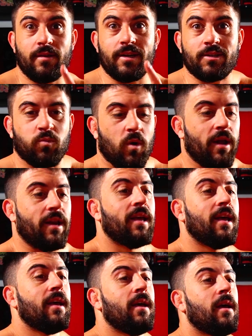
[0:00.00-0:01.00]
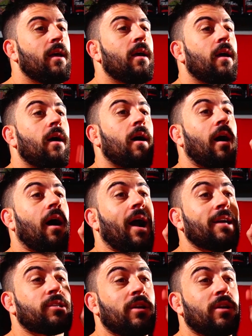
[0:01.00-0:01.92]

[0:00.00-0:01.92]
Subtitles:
That's one. All right,